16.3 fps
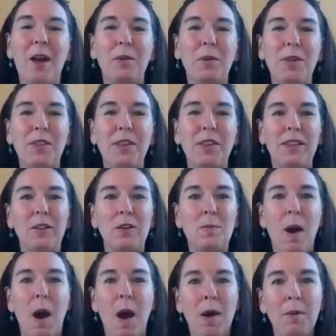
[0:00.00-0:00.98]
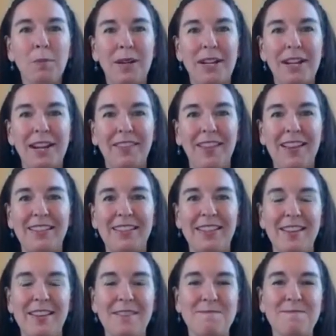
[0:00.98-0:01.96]
with a little palm reading
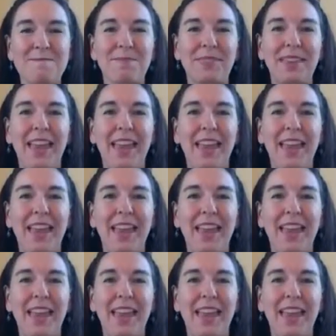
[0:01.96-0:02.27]
lesson.